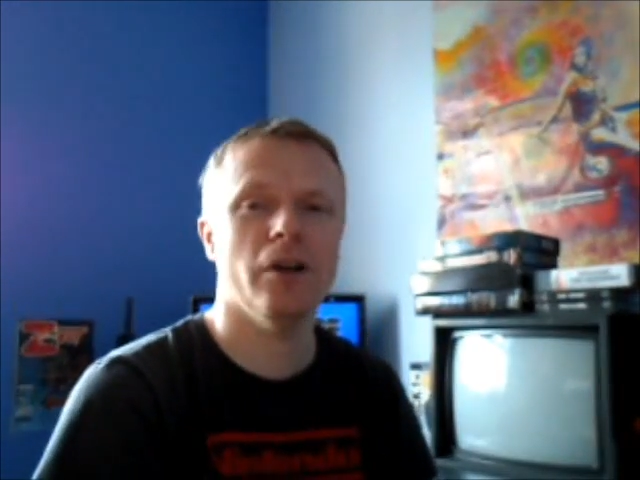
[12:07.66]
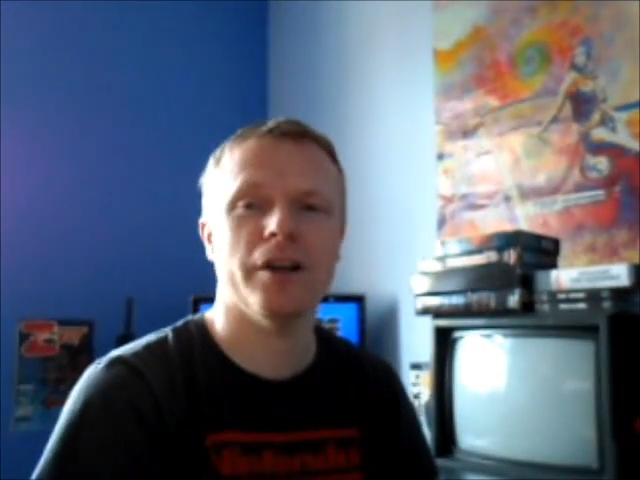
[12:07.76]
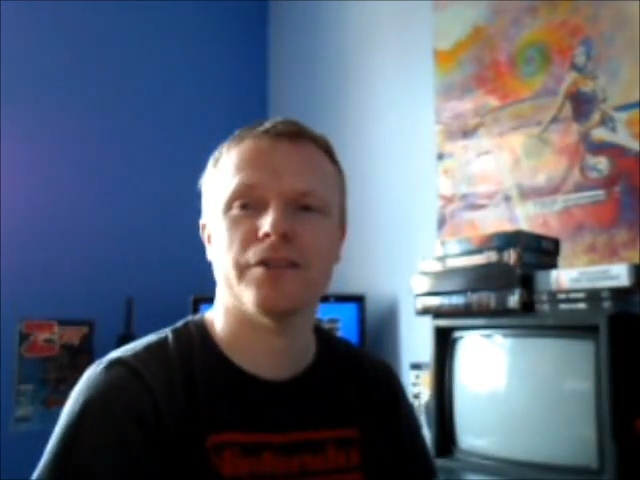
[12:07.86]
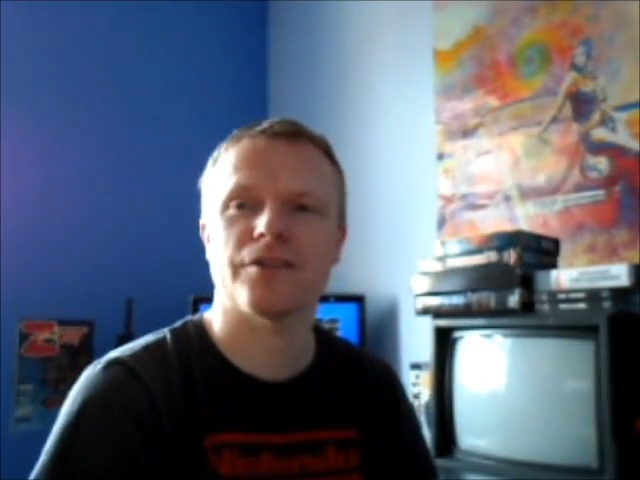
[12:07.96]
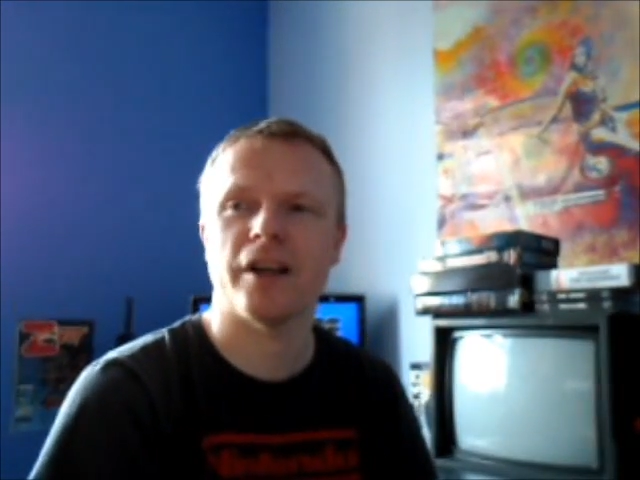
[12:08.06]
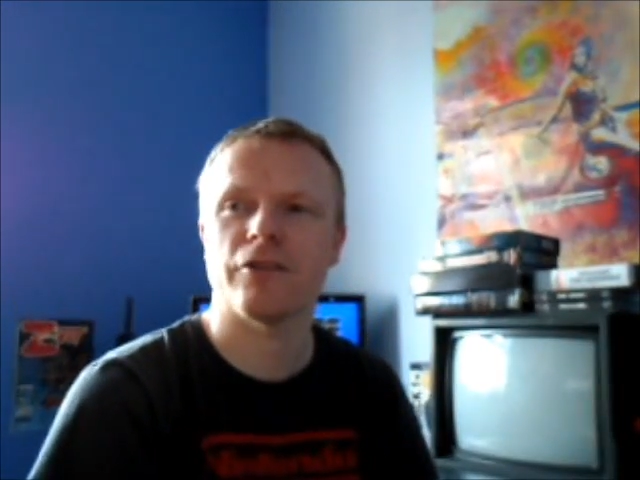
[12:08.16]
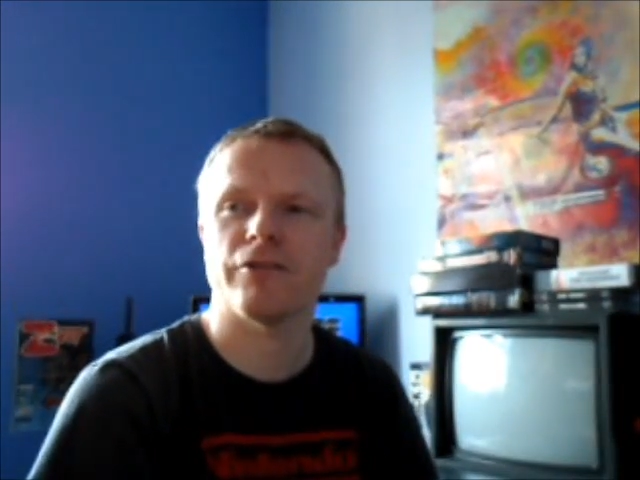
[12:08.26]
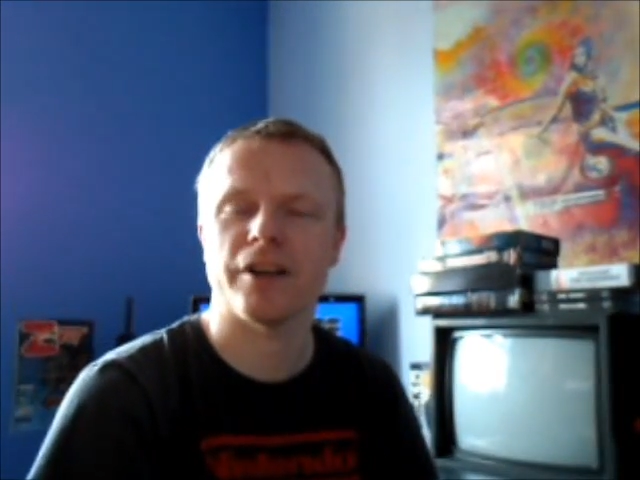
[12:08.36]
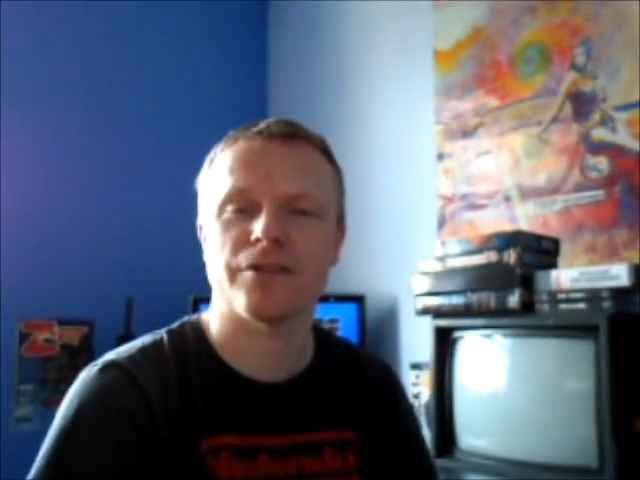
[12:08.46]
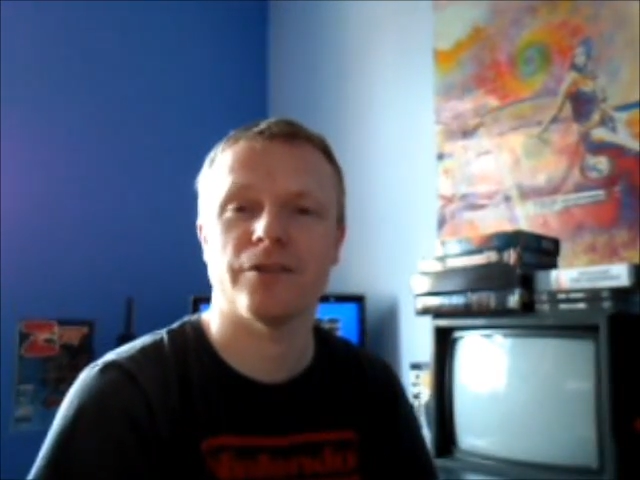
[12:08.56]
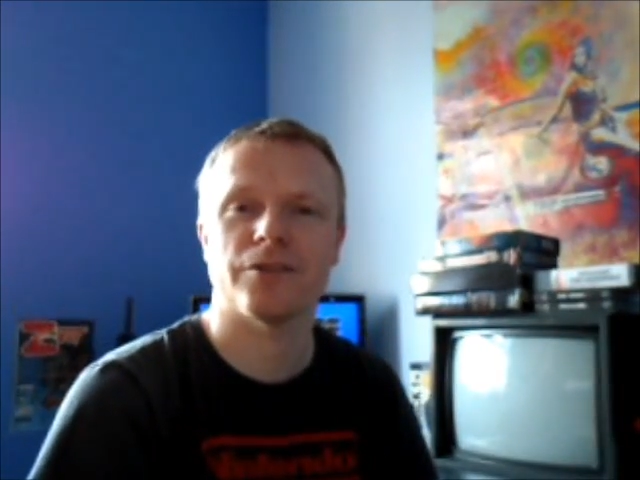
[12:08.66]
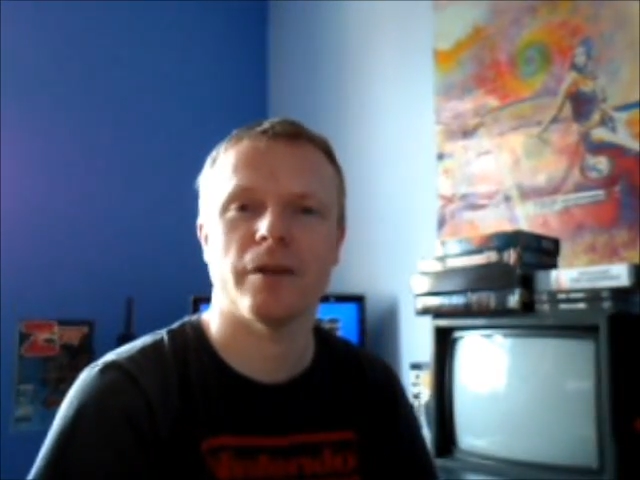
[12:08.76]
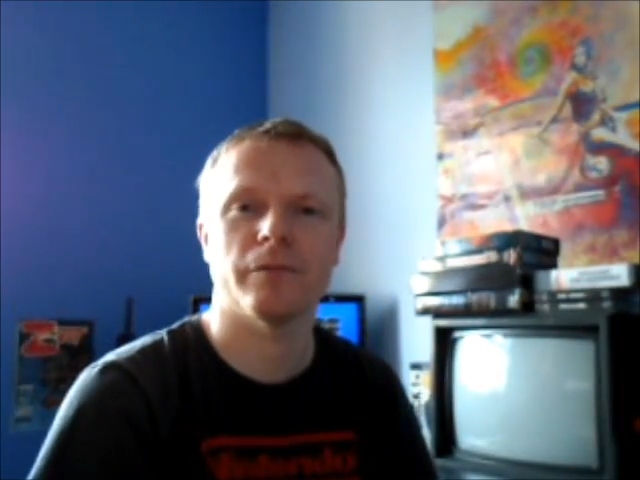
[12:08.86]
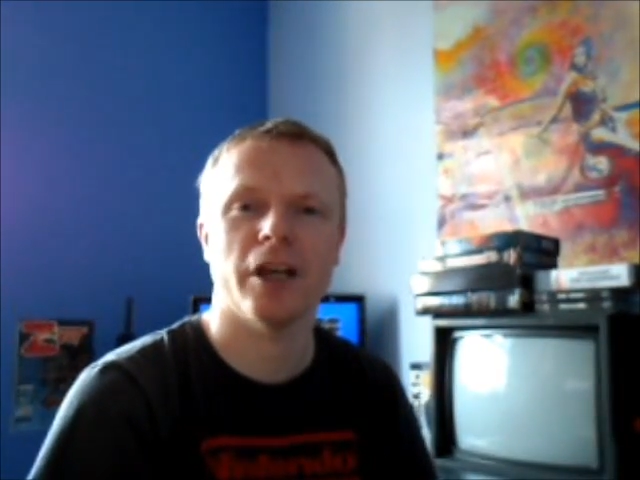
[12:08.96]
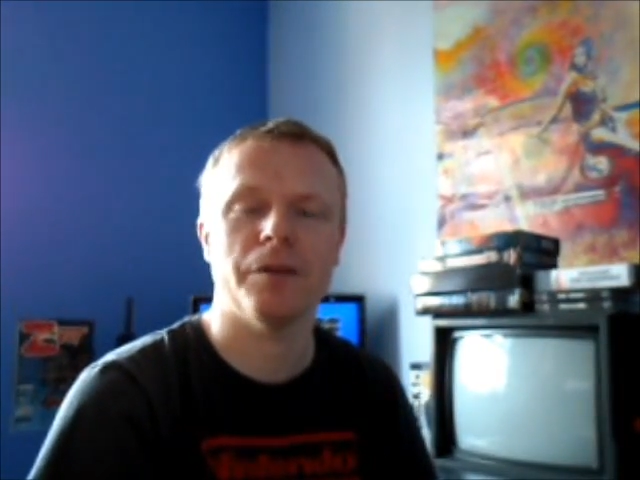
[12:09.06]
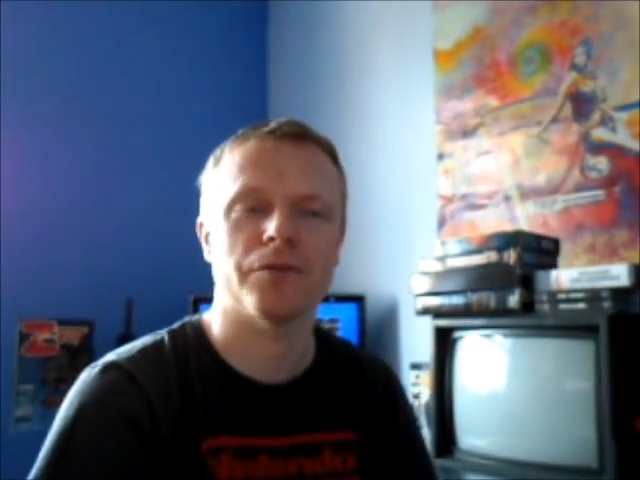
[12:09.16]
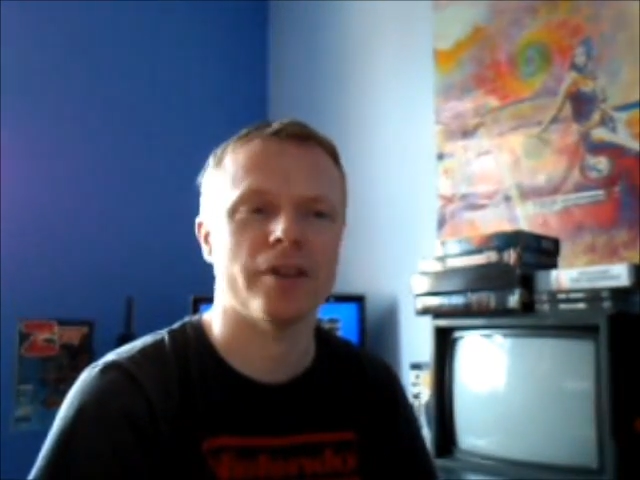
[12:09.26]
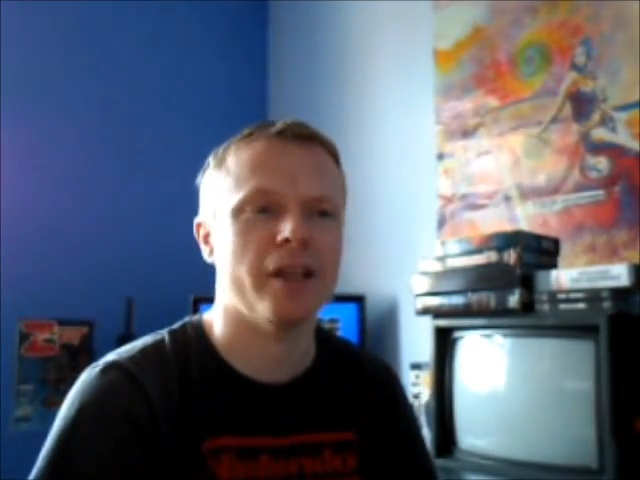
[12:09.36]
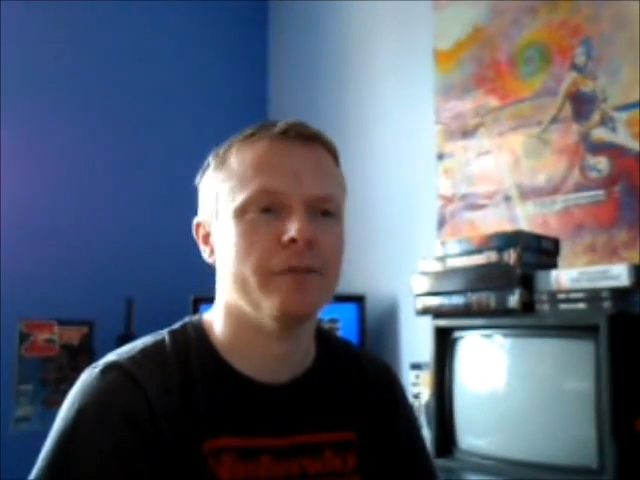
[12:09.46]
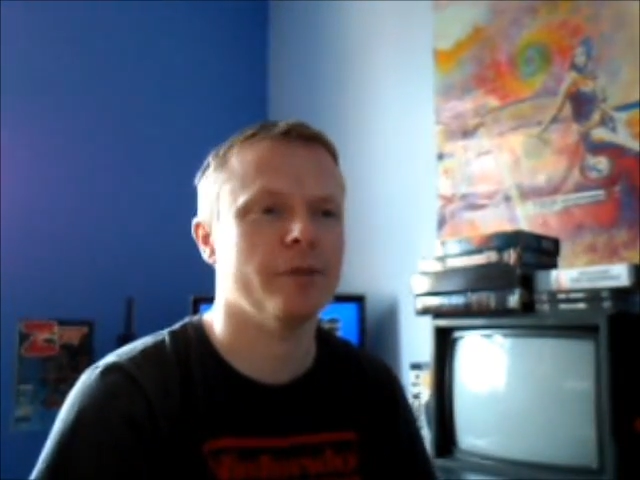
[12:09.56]
do like the soundtracks to some
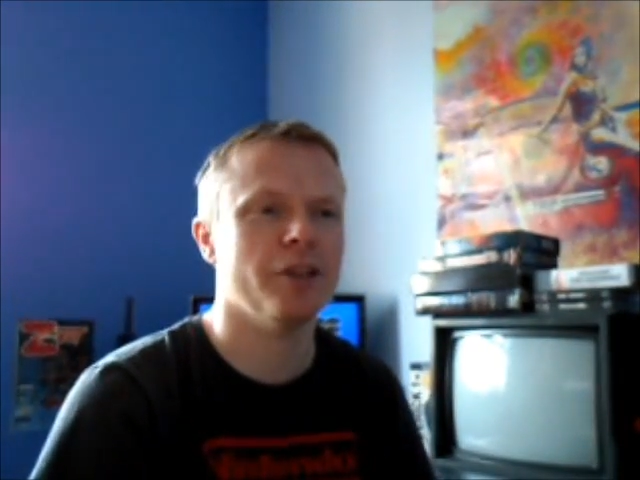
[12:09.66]
games and that,